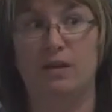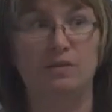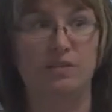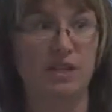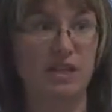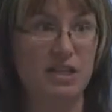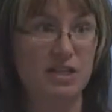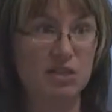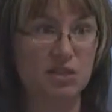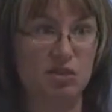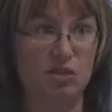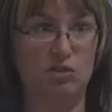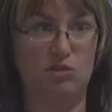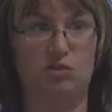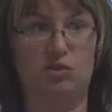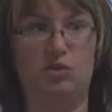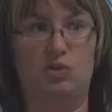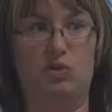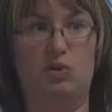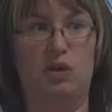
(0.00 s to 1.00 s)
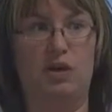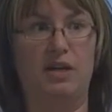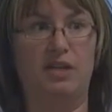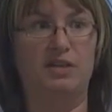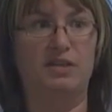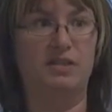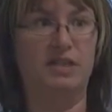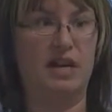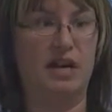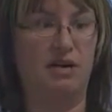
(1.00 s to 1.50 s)
These two stories
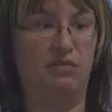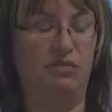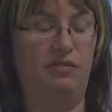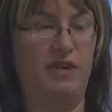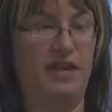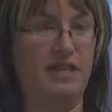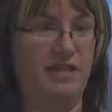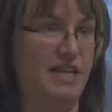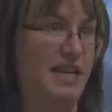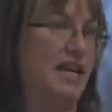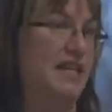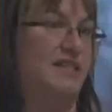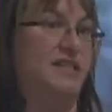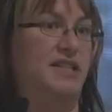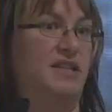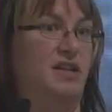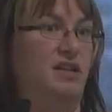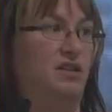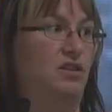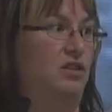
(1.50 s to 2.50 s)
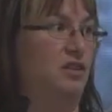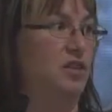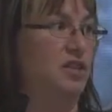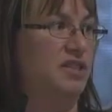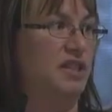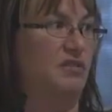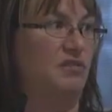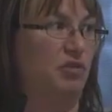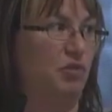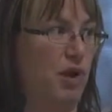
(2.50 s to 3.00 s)
sound fantastic. You
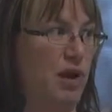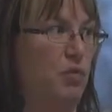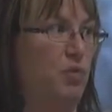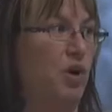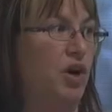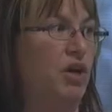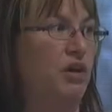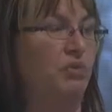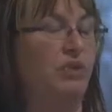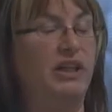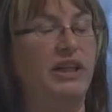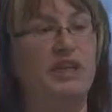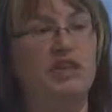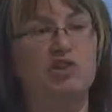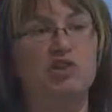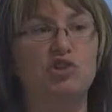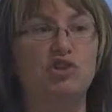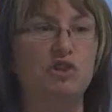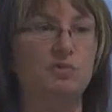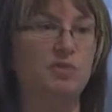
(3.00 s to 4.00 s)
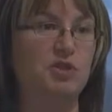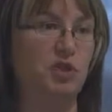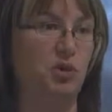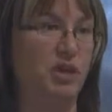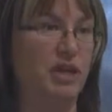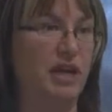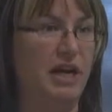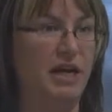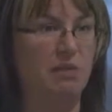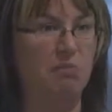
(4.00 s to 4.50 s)
guys have great working relationships. You're
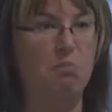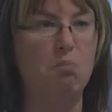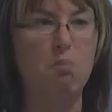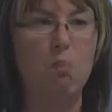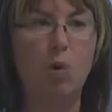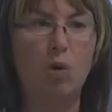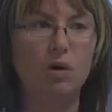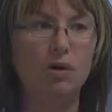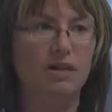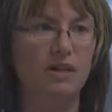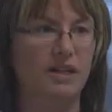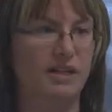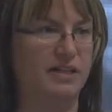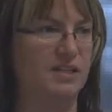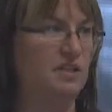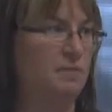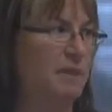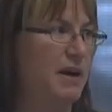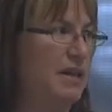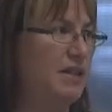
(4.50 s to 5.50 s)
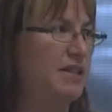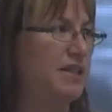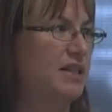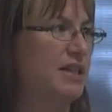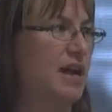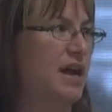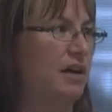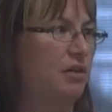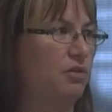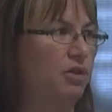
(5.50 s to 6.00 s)
getting more than expected
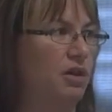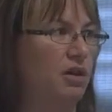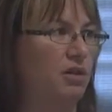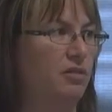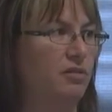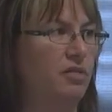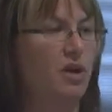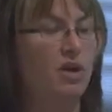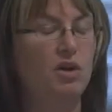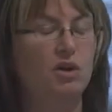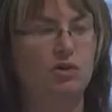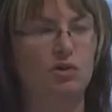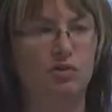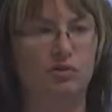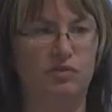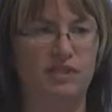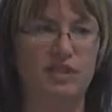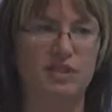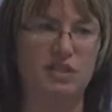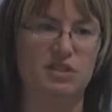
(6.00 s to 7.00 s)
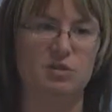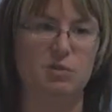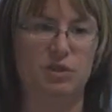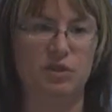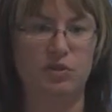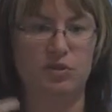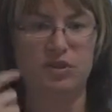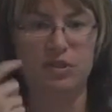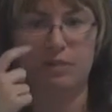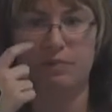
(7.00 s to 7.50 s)
out of your visits with
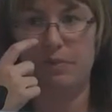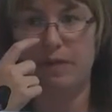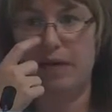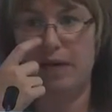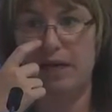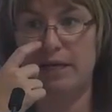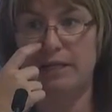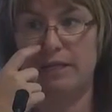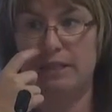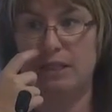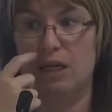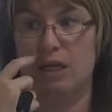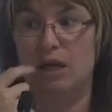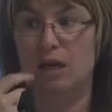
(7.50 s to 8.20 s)
your CPAs.